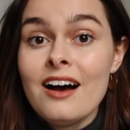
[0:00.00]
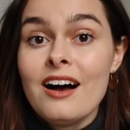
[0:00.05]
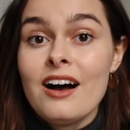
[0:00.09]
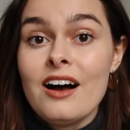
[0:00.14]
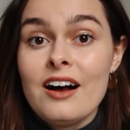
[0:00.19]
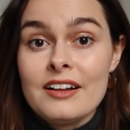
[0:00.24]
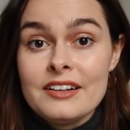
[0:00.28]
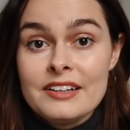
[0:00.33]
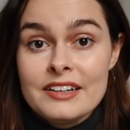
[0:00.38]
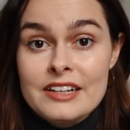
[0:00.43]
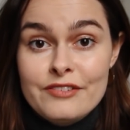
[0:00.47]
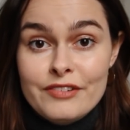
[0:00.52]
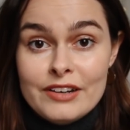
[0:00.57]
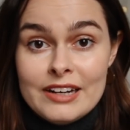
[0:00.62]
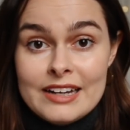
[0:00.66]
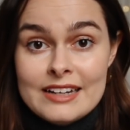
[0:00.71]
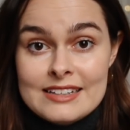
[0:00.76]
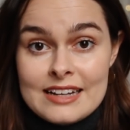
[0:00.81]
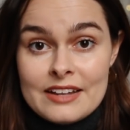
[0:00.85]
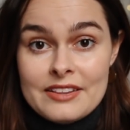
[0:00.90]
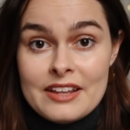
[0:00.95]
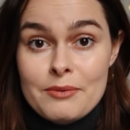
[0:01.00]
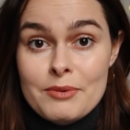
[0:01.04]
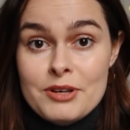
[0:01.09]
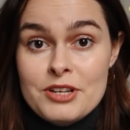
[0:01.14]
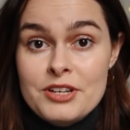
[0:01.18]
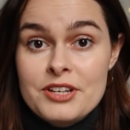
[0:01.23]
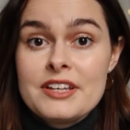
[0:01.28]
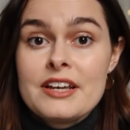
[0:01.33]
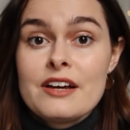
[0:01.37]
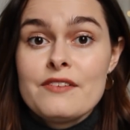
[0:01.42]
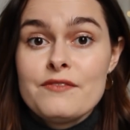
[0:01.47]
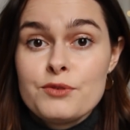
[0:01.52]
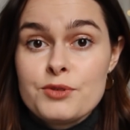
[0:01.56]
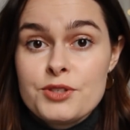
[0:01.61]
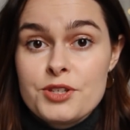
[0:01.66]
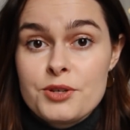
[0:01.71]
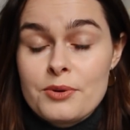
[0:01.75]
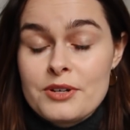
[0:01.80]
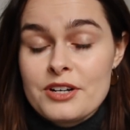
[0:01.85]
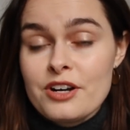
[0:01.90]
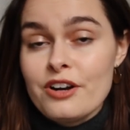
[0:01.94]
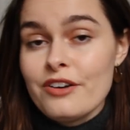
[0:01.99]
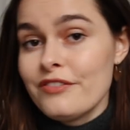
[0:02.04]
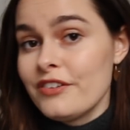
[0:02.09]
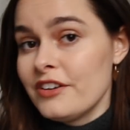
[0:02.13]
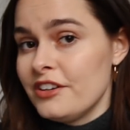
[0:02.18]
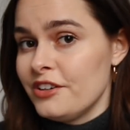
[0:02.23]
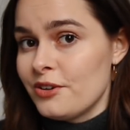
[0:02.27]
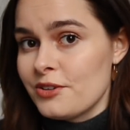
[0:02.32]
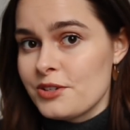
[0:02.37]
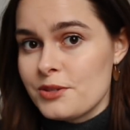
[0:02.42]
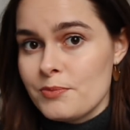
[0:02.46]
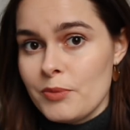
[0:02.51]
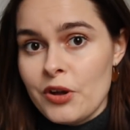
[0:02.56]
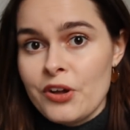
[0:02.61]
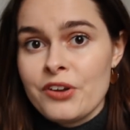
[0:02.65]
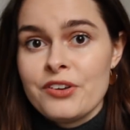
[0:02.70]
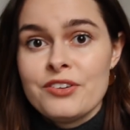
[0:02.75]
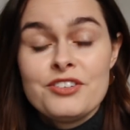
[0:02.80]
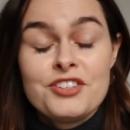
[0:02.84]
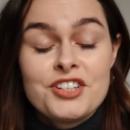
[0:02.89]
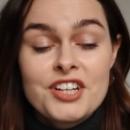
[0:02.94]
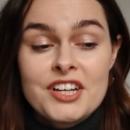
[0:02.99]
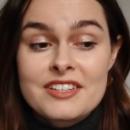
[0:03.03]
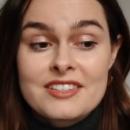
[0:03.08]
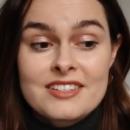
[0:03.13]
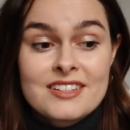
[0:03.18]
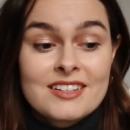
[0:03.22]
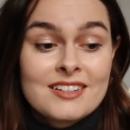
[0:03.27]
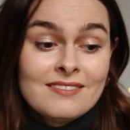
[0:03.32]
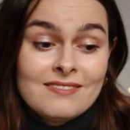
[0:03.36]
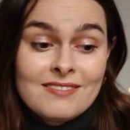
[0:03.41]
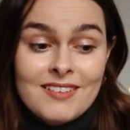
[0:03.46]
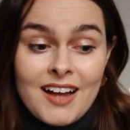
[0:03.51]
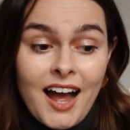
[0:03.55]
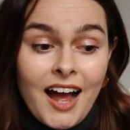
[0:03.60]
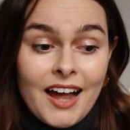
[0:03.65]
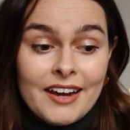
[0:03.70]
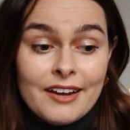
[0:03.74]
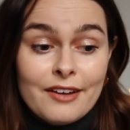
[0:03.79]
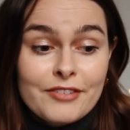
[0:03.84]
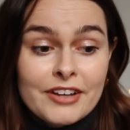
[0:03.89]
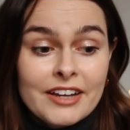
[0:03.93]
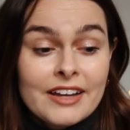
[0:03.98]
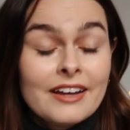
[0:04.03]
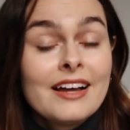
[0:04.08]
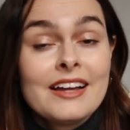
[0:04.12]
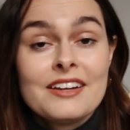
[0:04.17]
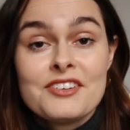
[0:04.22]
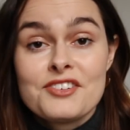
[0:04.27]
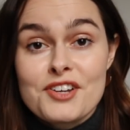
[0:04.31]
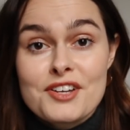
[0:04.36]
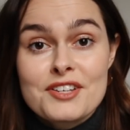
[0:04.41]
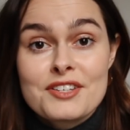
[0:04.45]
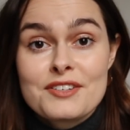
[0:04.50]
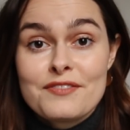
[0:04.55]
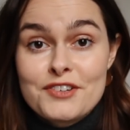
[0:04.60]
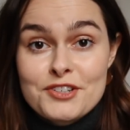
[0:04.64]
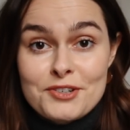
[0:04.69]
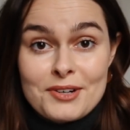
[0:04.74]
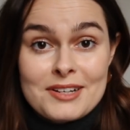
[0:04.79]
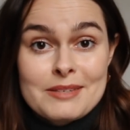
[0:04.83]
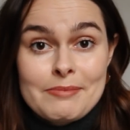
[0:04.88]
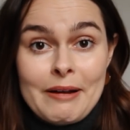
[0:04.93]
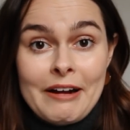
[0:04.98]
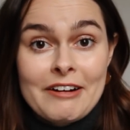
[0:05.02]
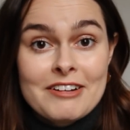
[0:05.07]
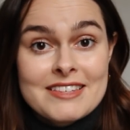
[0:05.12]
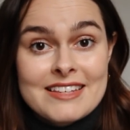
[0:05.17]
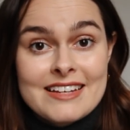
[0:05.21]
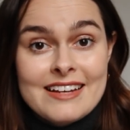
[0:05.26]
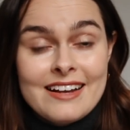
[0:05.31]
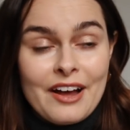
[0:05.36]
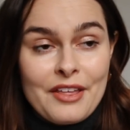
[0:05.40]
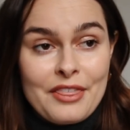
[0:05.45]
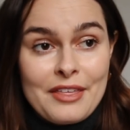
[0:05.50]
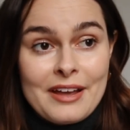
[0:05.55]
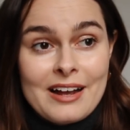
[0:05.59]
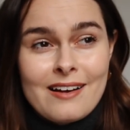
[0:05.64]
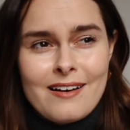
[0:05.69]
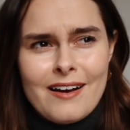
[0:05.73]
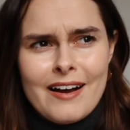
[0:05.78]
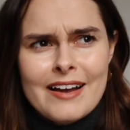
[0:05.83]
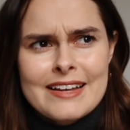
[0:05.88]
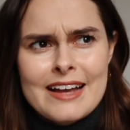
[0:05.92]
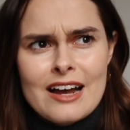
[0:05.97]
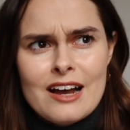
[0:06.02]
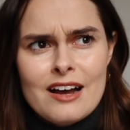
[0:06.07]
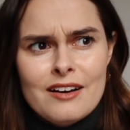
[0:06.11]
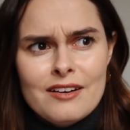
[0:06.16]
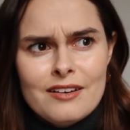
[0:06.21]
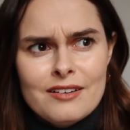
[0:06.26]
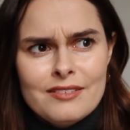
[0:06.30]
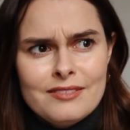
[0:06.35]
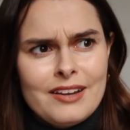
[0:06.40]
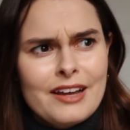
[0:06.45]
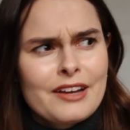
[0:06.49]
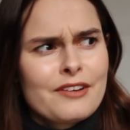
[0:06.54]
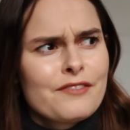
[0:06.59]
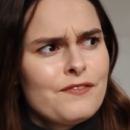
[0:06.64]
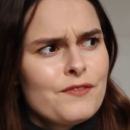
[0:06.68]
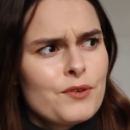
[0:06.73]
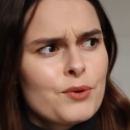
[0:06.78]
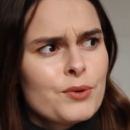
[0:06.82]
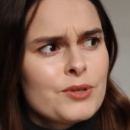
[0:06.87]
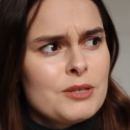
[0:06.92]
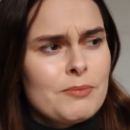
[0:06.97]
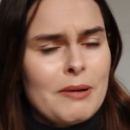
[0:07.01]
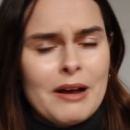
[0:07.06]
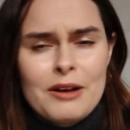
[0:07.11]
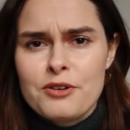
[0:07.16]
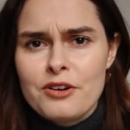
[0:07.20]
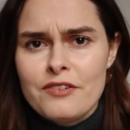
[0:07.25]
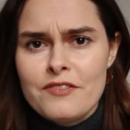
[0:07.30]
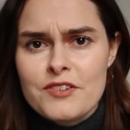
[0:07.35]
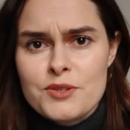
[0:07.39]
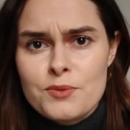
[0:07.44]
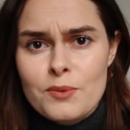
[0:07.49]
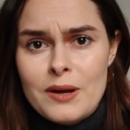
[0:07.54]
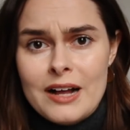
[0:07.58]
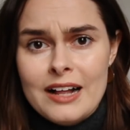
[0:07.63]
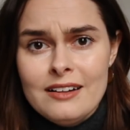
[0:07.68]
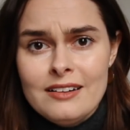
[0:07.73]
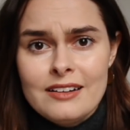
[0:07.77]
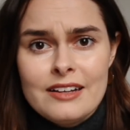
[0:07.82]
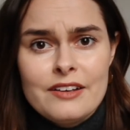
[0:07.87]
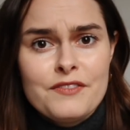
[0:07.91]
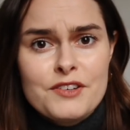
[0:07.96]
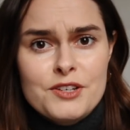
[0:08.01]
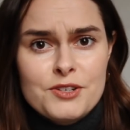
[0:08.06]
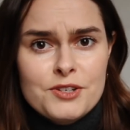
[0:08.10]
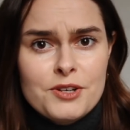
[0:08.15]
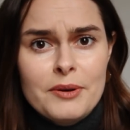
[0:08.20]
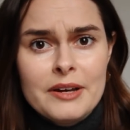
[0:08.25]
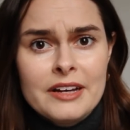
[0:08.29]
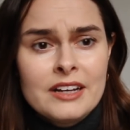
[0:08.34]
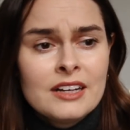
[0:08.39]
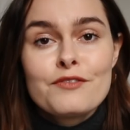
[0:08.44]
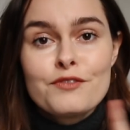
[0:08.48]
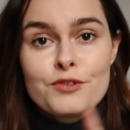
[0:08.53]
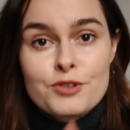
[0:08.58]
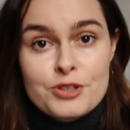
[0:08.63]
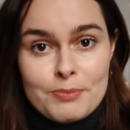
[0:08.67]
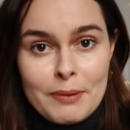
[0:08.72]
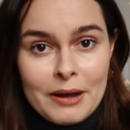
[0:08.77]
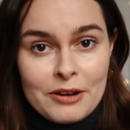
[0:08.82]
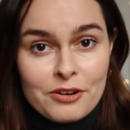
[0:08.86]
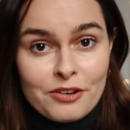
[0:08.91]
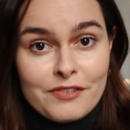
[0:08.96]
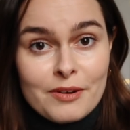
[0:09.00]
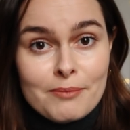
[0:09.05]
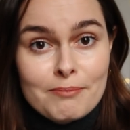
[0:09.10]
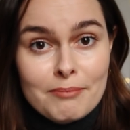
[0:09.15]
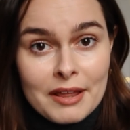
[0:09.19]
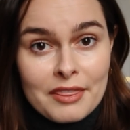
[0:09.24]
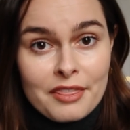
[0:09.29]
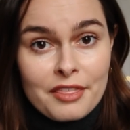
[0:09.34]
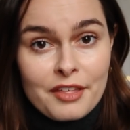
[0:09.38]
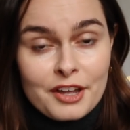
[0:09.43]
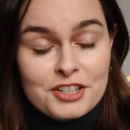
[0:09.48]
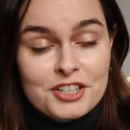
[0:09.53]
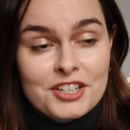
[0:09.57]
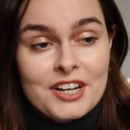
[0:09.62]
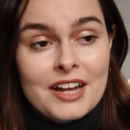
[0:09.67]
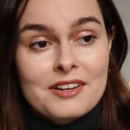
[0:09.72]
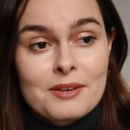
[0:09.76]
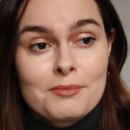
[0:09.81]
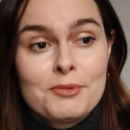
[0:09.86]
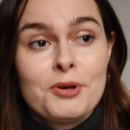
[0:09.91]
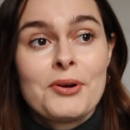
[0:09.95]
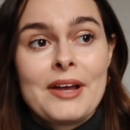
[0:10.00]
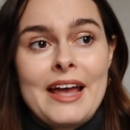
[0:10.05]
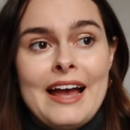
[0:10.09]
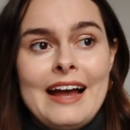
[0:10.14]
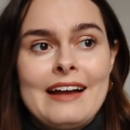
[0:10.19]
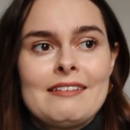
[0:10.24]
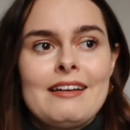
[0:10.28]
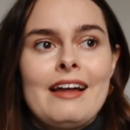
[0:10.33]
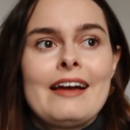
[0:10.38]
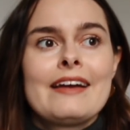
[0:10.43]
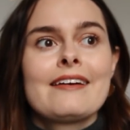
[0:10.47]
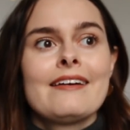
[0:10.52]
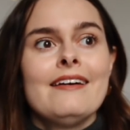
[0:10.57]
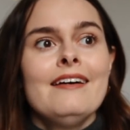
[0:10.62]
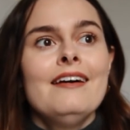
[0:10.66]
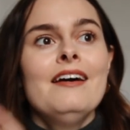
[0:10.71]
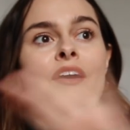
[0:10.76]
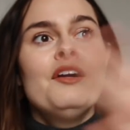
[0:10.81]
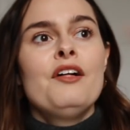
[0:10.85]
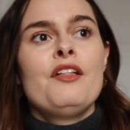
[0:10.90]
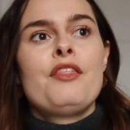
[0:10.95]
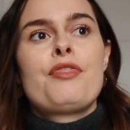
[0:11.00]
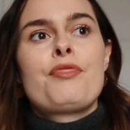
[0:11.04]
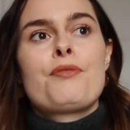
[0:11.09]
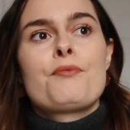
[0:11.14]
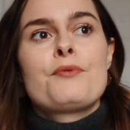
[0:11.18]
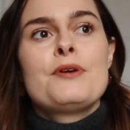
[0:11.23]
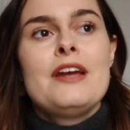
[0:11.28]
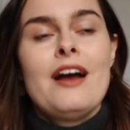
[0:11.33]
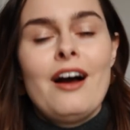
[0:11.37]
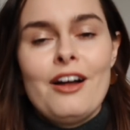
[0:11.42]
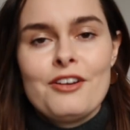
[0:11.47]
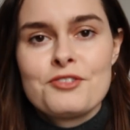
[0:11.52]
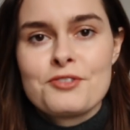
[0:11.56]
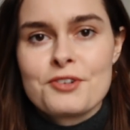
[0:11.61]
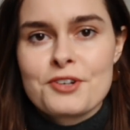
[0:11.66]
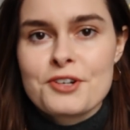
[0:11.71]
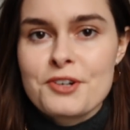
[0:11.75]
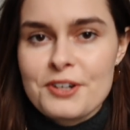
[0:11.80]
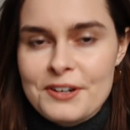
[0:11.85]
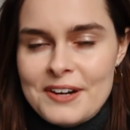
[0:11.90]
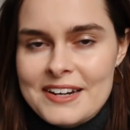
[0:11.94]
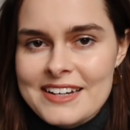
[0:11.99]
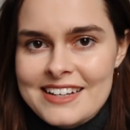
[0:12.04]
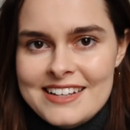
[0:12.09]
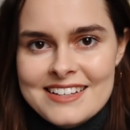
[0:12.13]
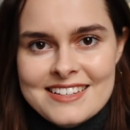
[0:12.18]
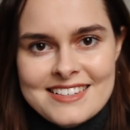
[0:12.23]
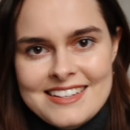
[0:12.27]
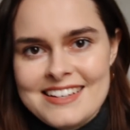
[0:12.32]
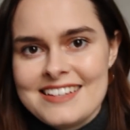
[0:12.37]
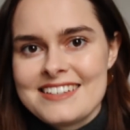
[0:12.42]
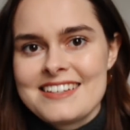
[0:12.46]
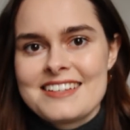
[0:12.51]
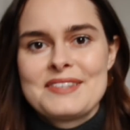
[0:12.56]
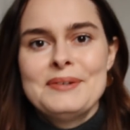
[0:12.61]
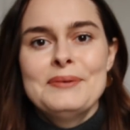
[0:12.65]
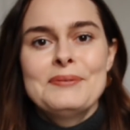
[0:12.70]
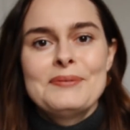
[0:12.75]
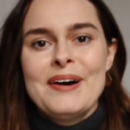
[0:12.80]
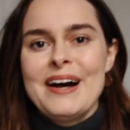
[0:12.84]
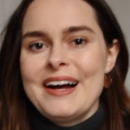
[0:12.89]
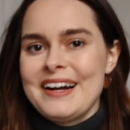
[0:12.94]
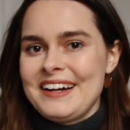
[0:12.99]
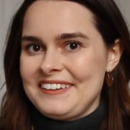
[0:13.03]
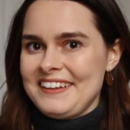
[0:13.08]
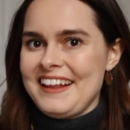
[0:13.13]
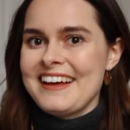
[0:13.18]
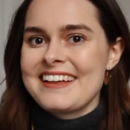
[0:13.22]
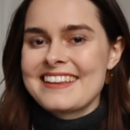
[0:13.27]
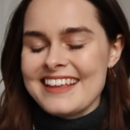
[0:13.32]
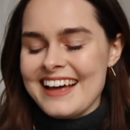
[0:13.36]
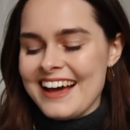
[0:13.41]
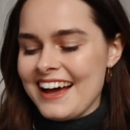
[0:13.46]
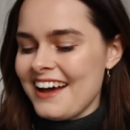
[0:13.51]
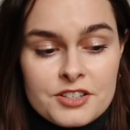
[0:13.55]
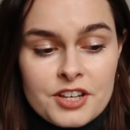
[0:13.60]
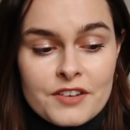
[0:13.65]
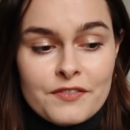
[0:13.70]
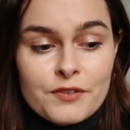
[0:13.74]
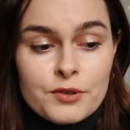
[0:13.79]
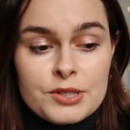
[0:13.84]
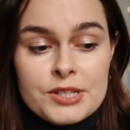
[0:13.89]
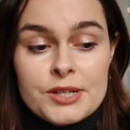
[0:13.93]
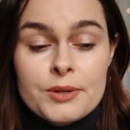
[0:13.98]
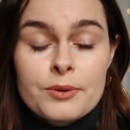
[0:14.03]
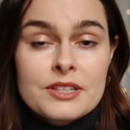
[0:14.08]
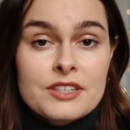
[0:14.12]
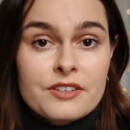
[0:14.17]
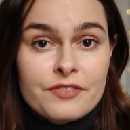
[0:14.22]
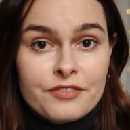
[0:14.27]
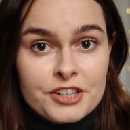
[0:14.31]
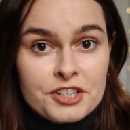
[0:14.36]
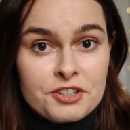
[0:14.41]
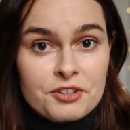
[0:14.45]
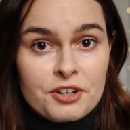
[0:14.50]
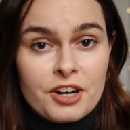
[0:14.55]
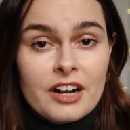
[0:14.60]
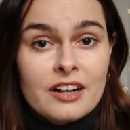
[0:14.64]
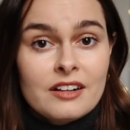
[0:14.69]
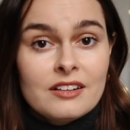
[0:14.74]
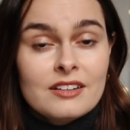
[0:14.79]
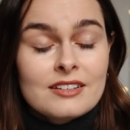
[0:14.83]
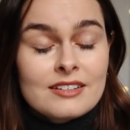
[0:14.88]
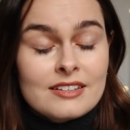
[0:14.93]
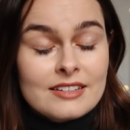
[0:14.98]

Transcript: I'll leave a link down there where you can get 40 quid off. Not spawn, just I love it. And just for transparency, I think I get like £40 off as well if you do it. £40 off a month, I should add. I'm not getting like 300 credits. It doesn't work like that. So 40 quid's a free trial.